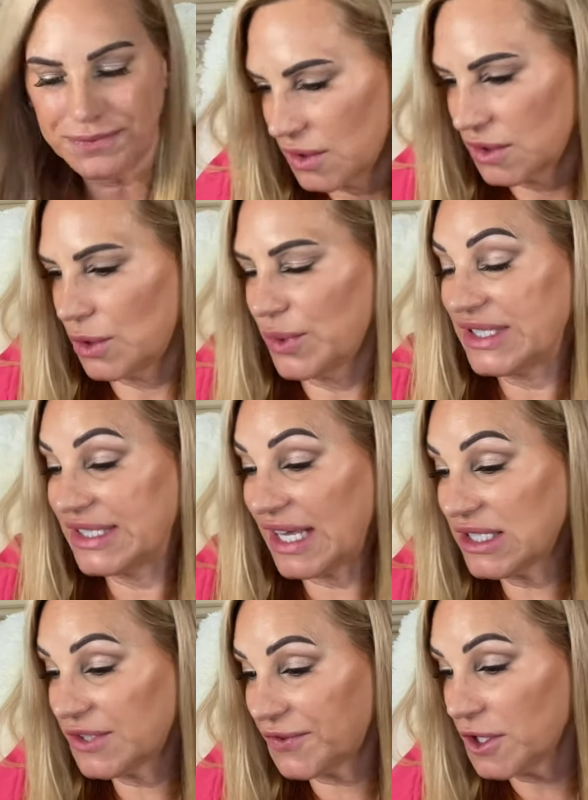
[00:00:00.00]
So it
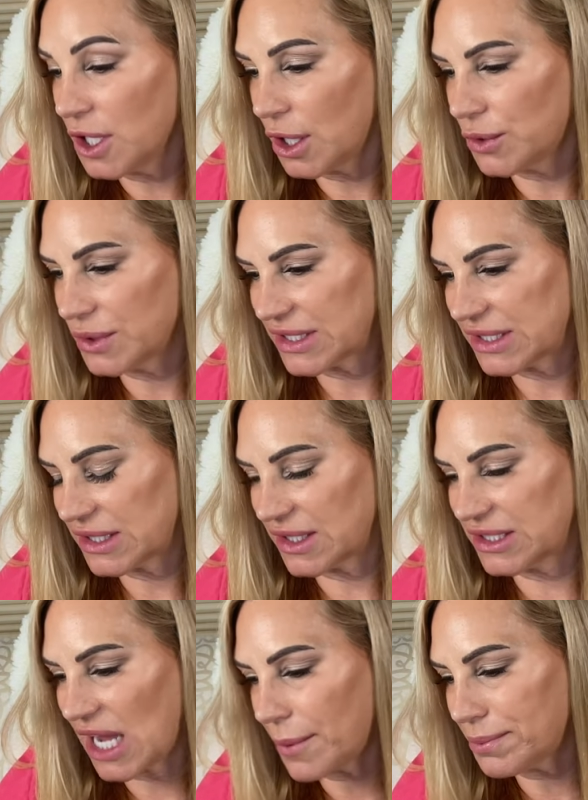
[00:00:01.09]
says for notes, the
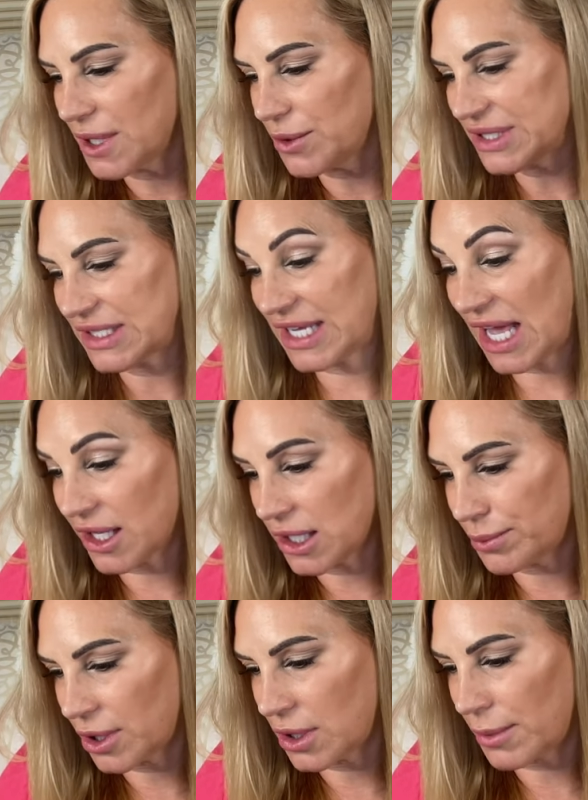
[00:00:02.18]
top note is Italian
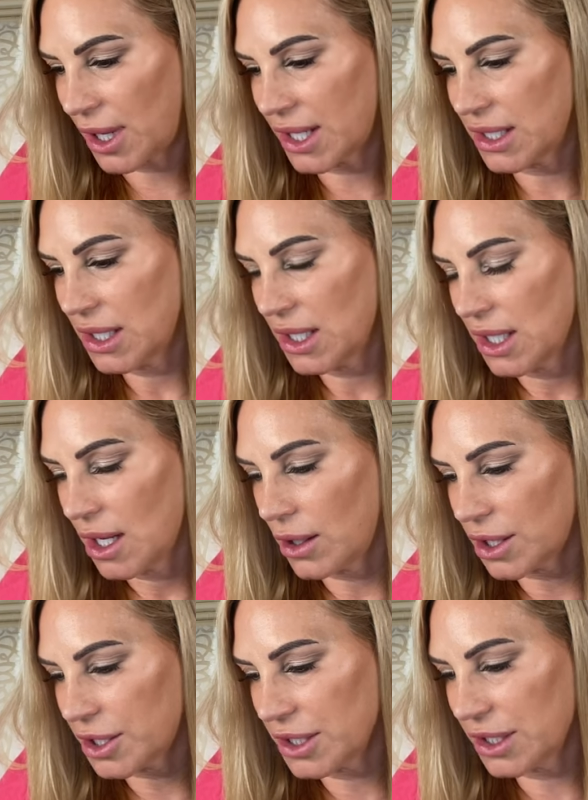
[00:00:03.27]
bergamot,
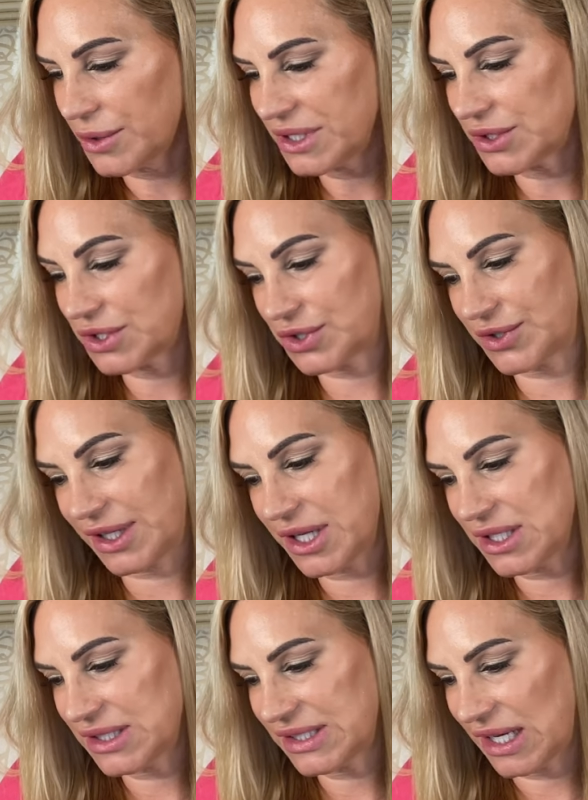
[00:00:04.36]
heart note is
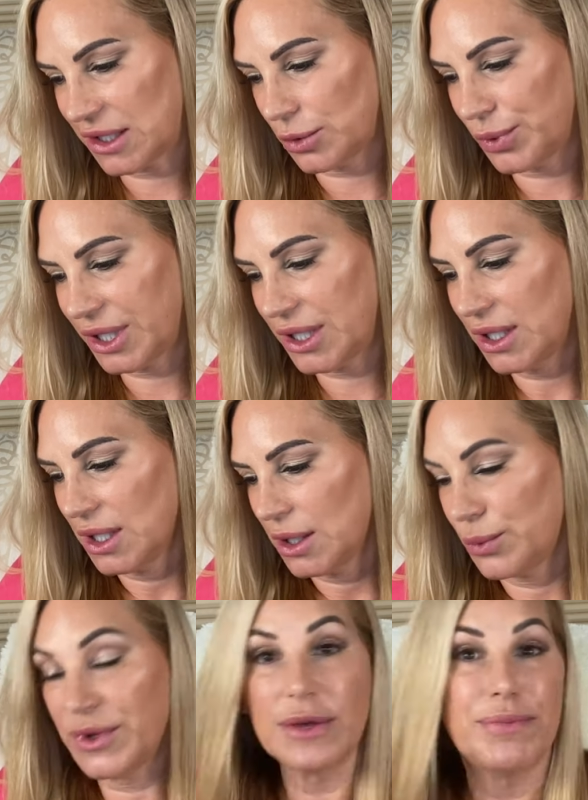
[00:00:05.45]
Australian sandalwood
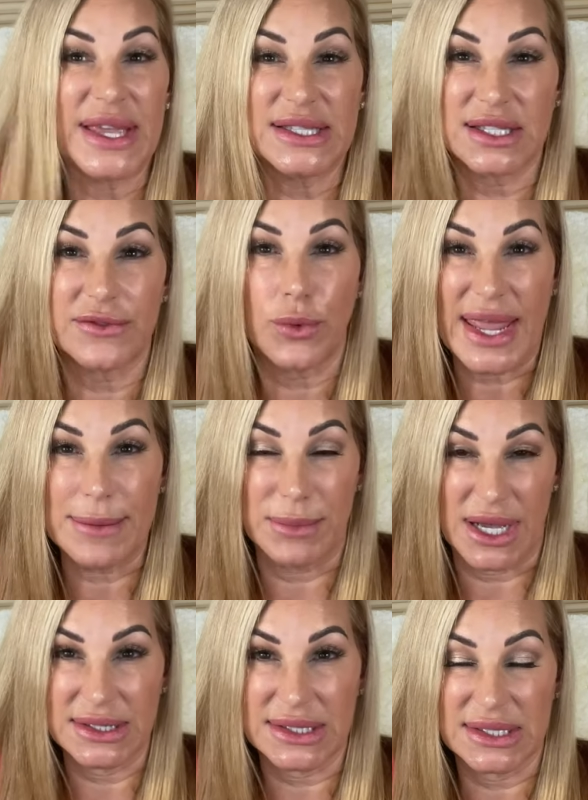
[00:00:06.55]
with a base of white
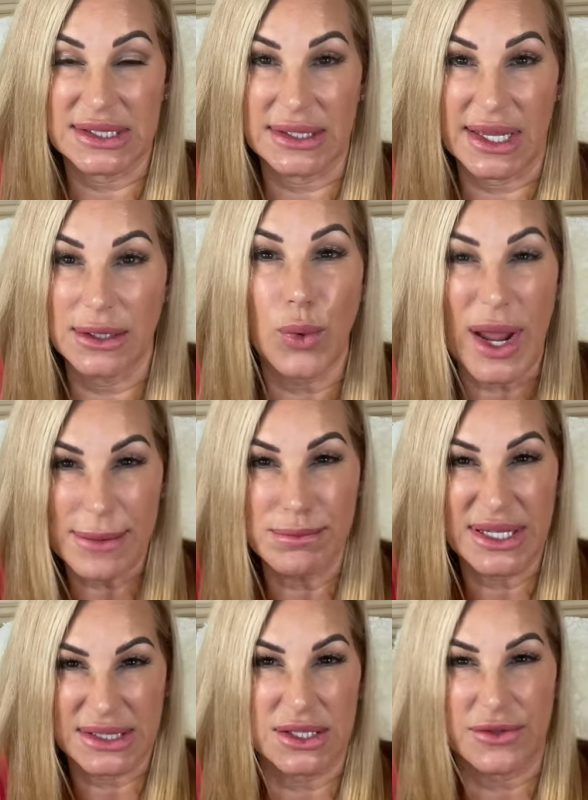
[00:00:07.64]
musks, and white
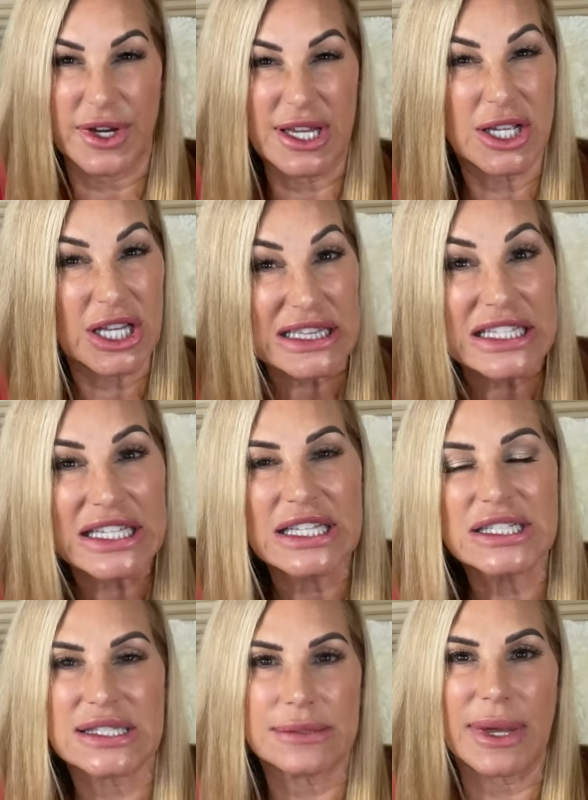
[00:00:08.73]
musks are very clean
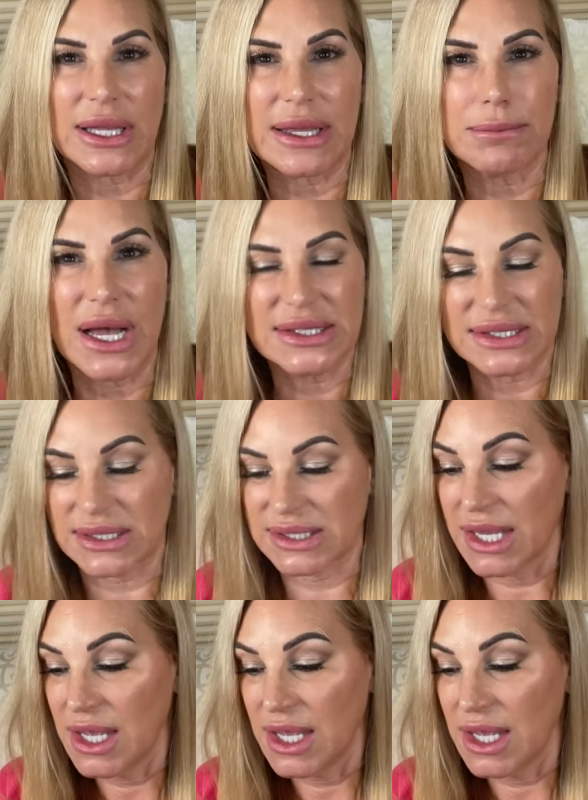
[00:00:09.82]
smelling musks.